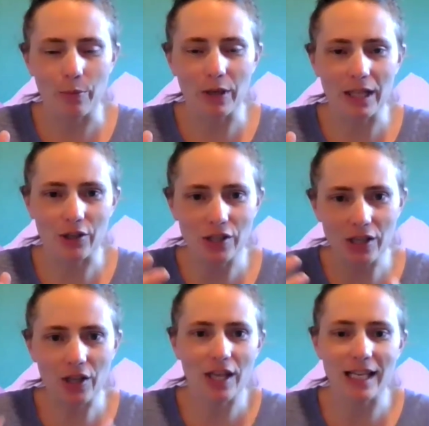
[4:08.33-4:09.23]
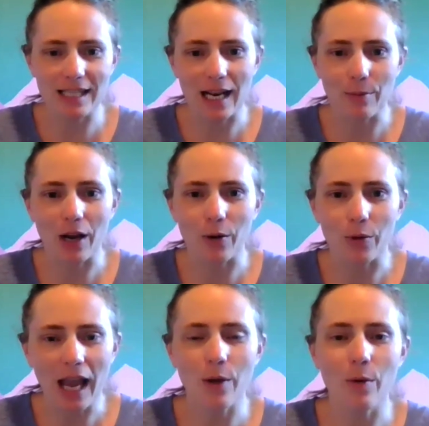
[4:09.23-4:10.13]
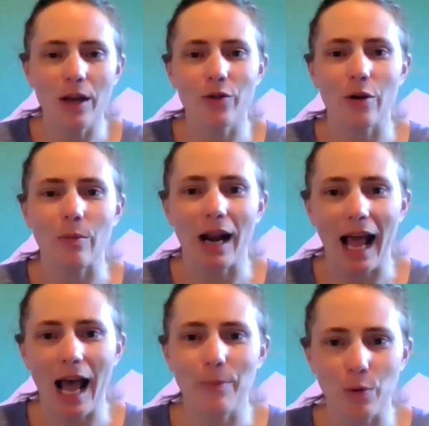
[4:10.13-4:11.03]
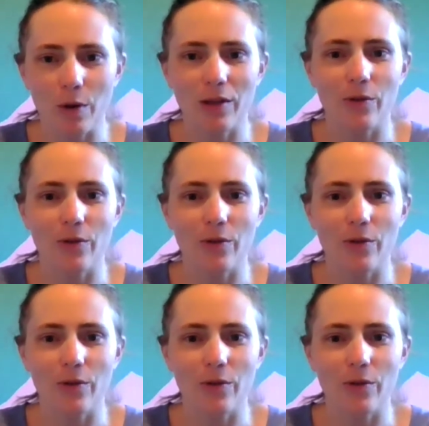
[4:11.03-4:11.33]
but there's still things that I'm not okay with, or I'm not happy with,